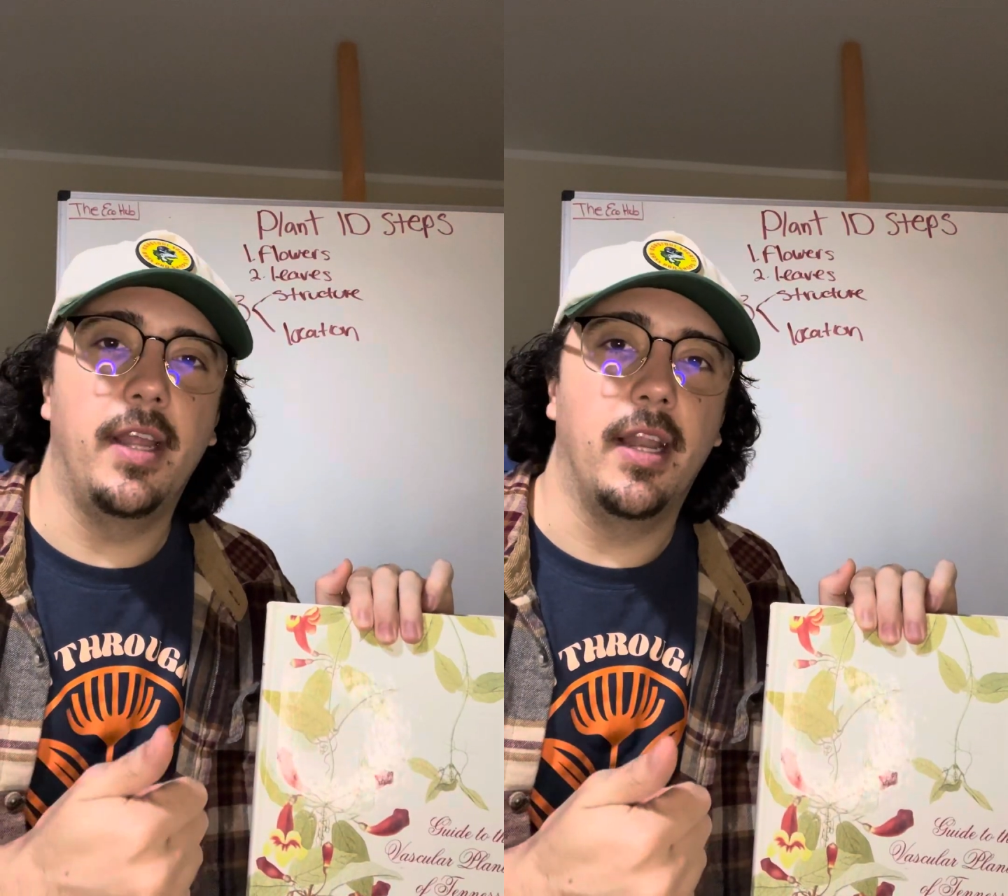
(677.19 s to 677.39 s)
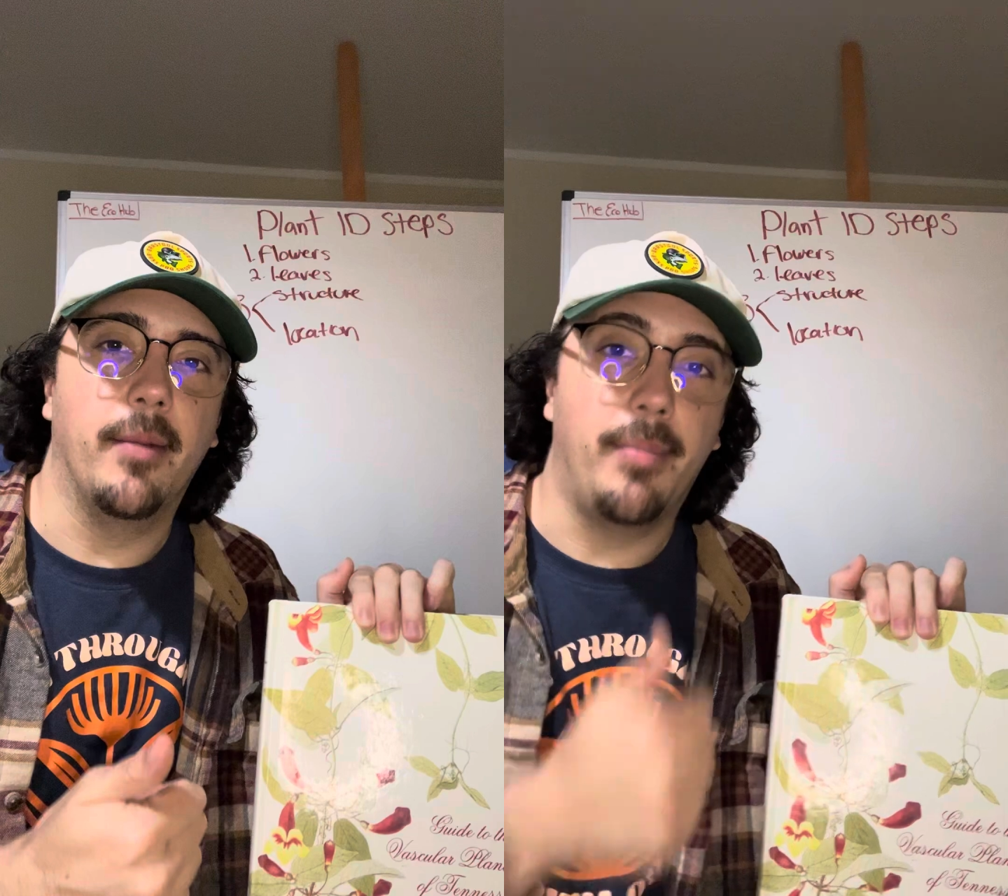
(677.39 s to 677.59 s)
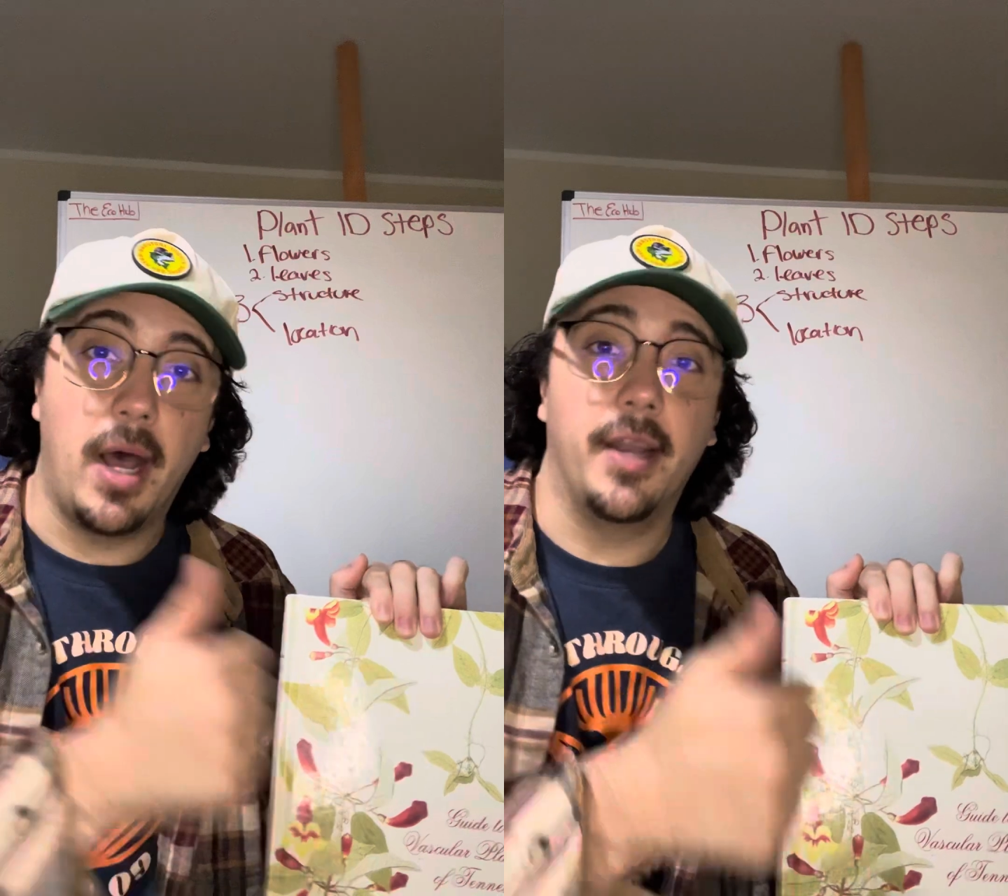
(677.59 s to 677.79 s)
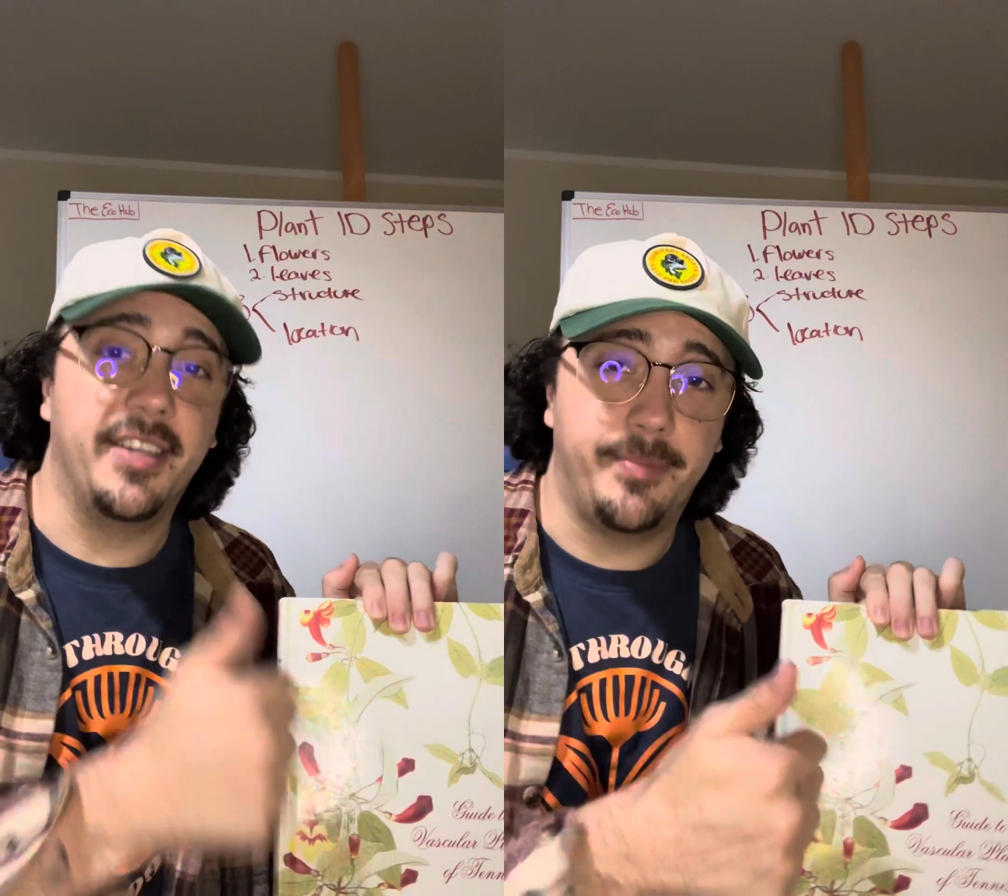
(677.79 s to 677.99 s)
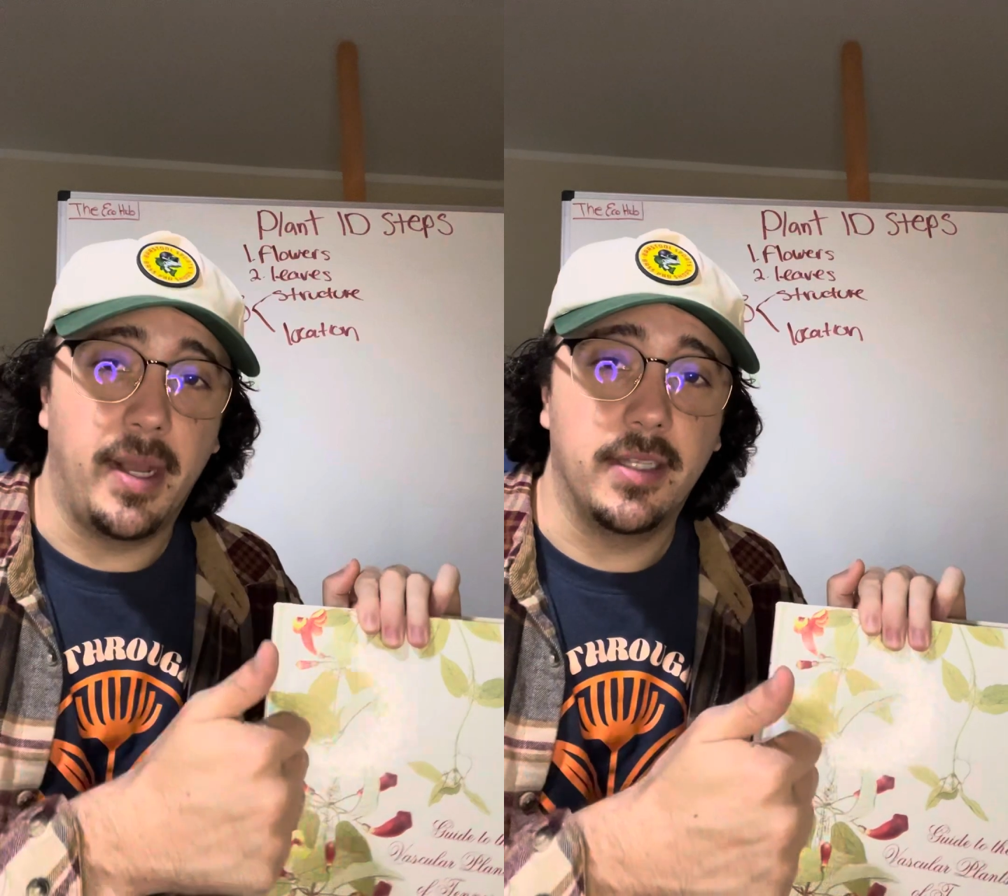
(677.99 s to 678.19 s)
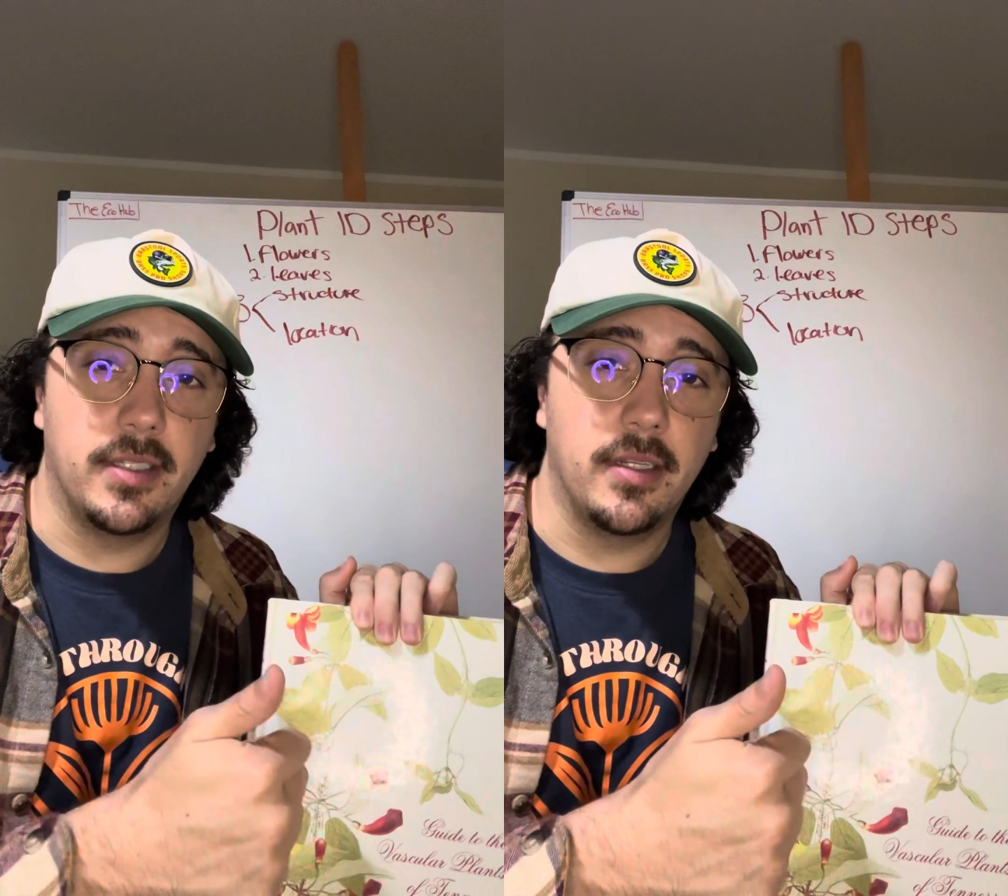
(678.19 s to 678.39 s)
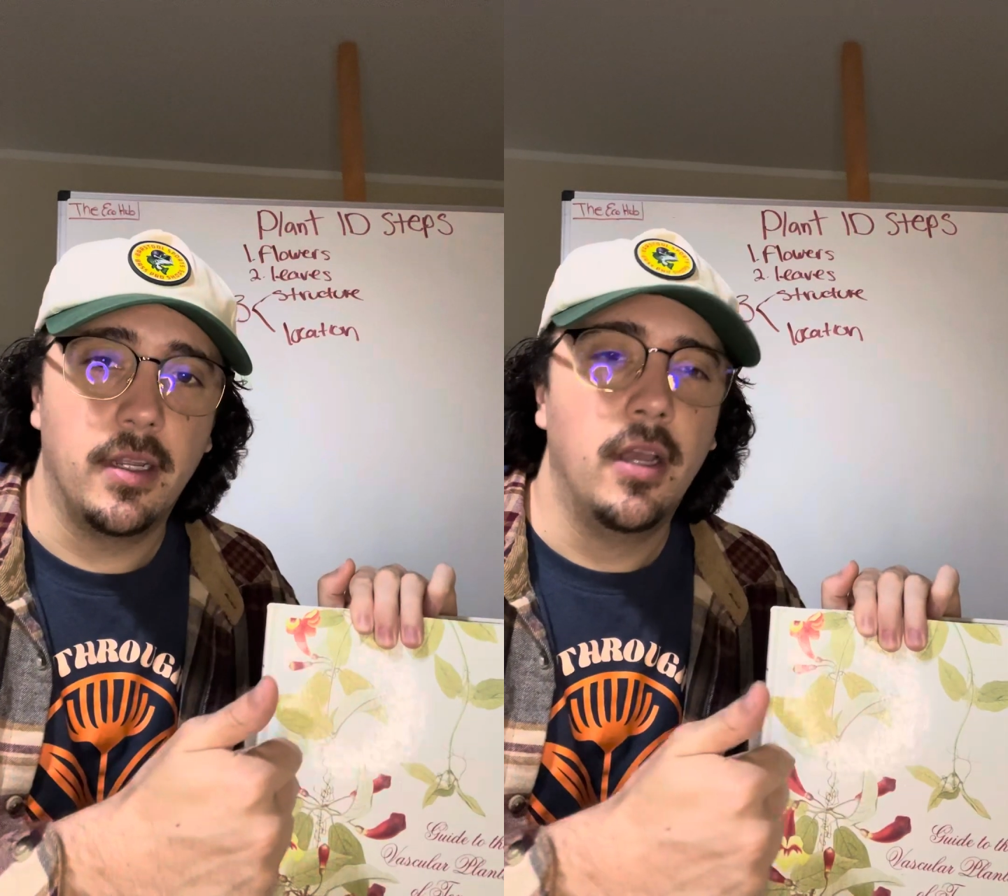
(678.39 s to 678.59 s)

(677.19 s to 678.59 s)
and a botanist buys it,